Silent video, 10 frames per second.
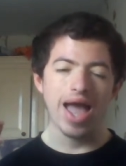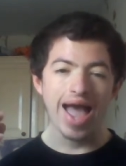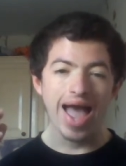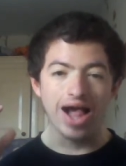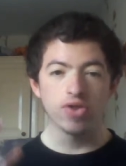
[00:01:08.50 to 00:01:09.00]

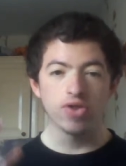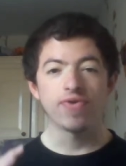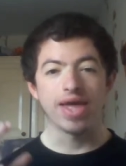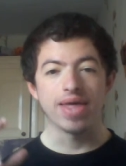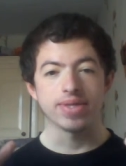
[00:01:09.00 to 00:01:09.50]

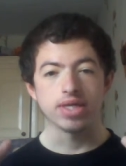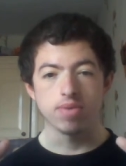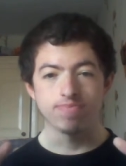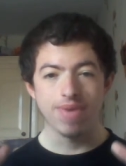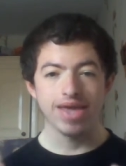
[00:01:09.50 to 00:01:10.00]
alpha and
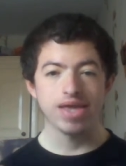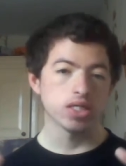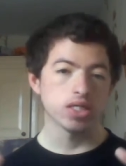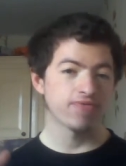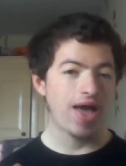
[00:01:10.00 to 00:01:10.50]
omega
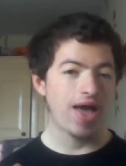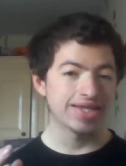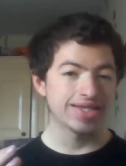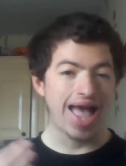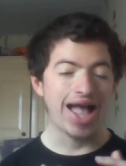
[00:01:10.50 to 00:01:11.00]
device
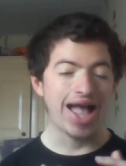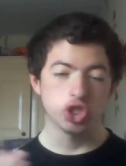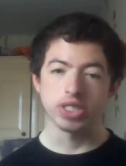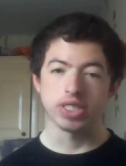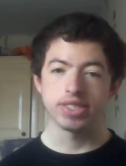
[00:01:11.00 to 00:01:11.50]

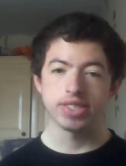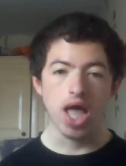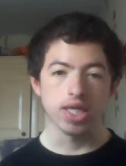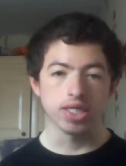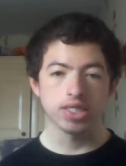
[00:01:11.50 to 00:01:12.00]
actually
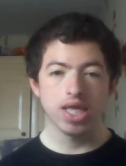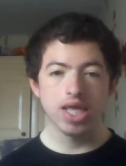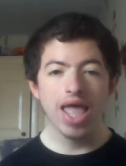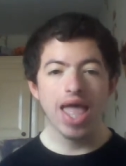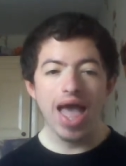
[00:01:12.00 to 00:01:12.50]
does,
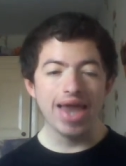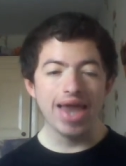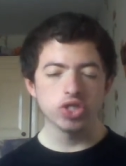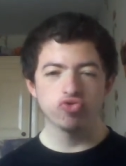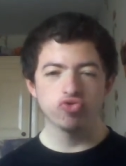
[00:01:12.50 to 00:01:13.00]
and
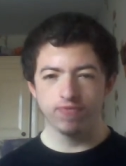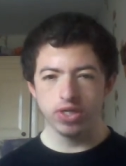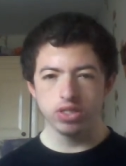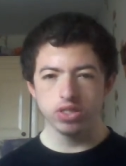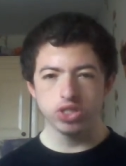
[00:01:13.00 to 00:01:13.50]
it's
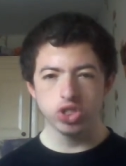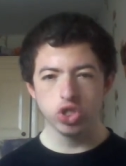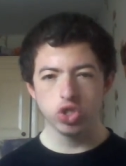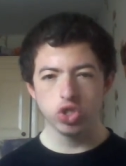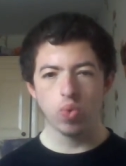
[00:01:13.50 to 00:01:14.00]
revealed
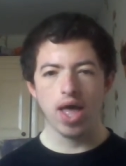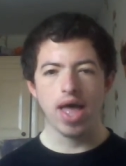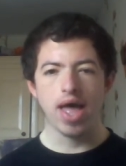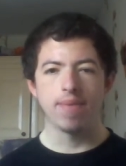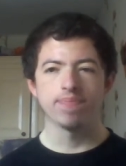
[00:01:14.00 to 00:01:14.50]
to
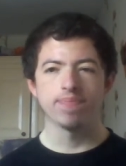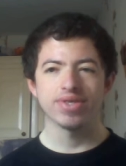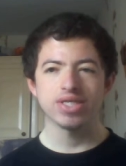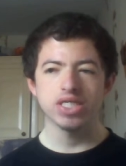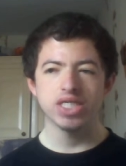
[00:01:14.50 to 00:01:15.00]
um,
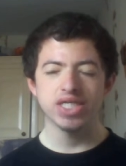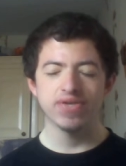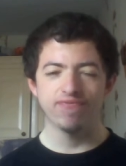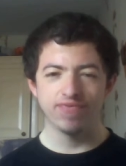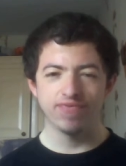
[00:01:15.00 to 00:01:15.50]

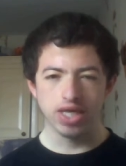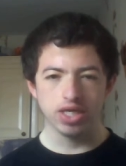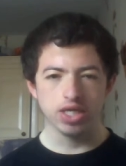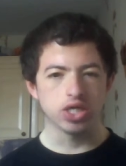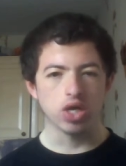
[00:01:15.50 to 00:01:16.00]
you
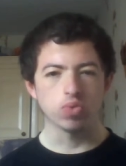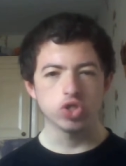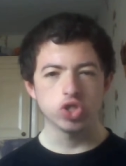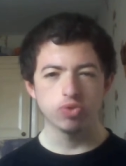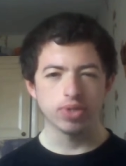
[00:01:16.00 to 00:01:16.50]
know
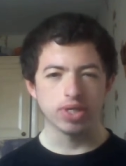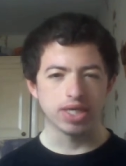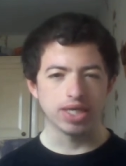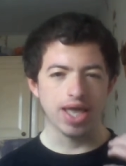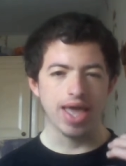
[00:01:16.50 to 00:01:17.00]
to
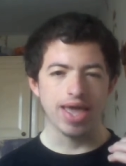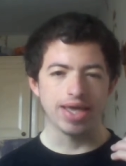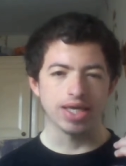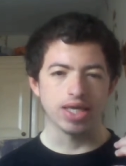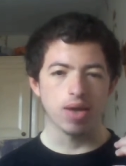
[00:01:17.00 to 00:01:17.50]
be
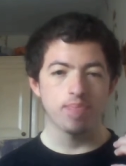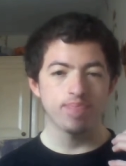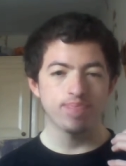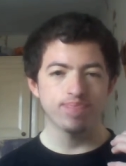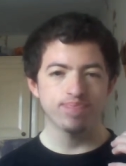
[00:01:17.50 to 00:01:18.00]
a
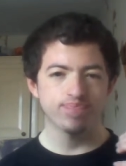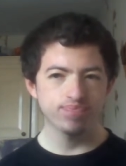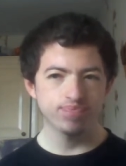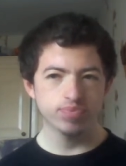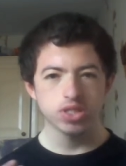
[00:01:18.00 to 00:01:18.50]

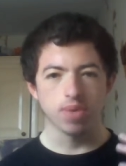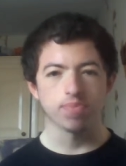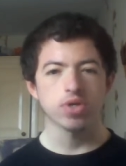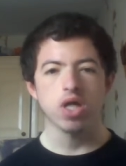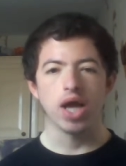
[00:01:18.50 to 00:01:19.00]
some
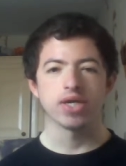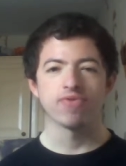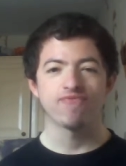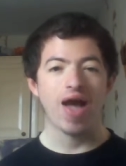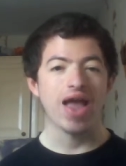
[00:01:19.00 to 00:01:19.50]
kind of
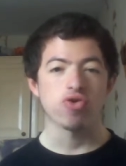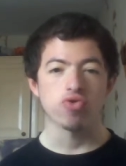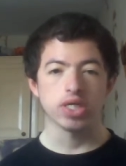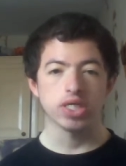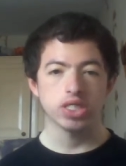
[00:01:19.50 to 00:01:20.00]

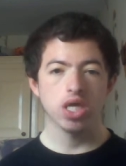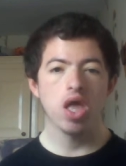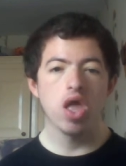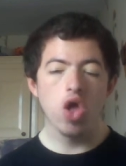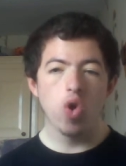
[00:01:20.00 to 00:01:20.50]
virus,
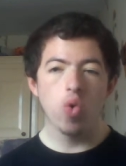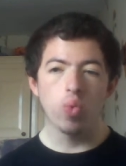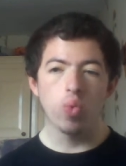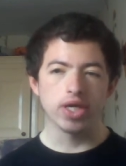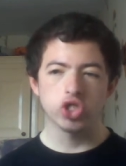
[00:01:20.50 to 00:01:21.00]

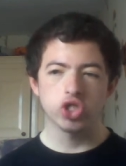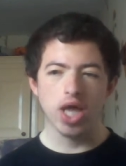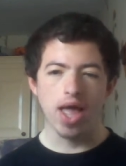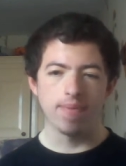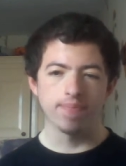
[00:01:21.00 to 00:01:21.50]
which
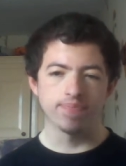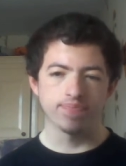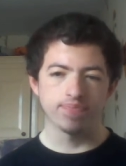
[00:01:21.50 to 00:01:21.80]
um,